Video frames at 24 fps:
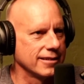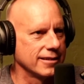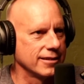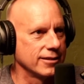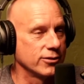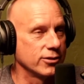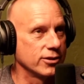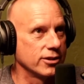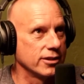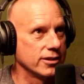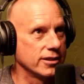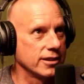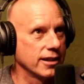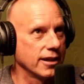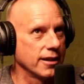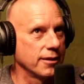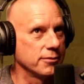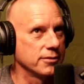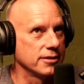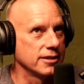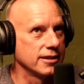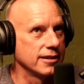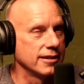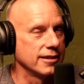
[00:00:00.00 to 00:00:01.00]
It was good
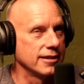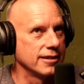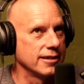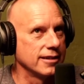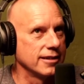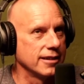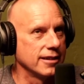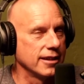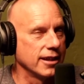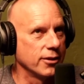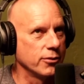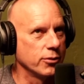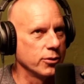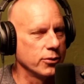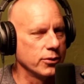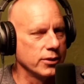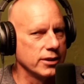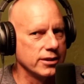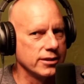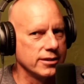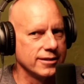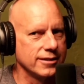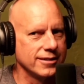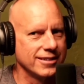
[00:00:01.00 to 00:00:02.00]
times. And
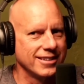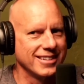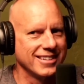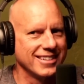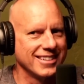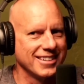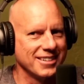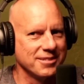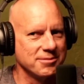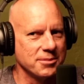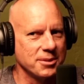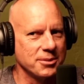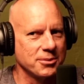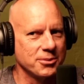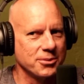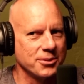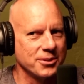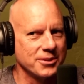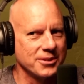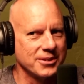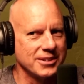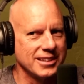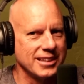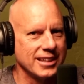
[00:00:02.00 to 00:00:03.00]
I remember we
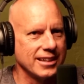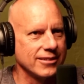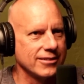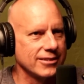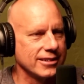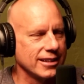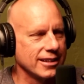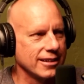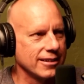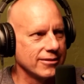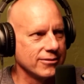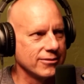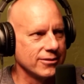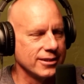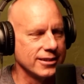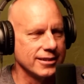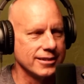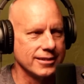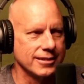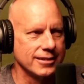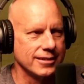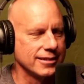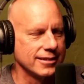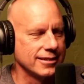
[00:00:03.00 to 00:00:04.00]
went downtown
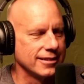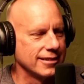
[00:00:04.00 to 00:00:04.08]
once,